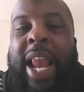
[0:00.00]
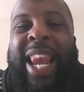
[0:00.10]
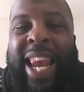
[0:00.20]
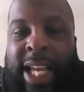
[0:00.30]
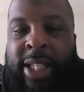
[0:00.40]

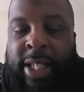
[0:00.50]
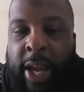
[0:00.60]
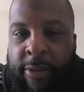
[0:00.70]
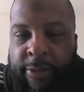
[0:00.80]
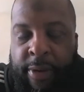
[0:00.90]
less
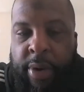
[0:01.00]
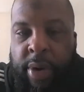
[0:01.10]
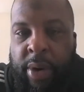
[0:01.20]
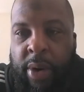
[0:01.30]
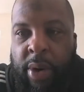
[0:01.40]
safer,
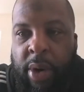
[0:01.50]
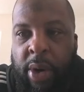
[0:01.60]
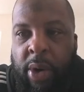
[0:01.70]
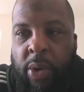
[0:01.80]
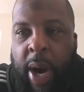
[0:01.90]

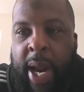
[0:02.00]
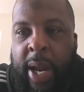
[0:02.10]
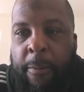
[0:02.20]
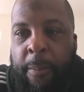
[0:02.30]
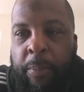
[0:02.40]
right?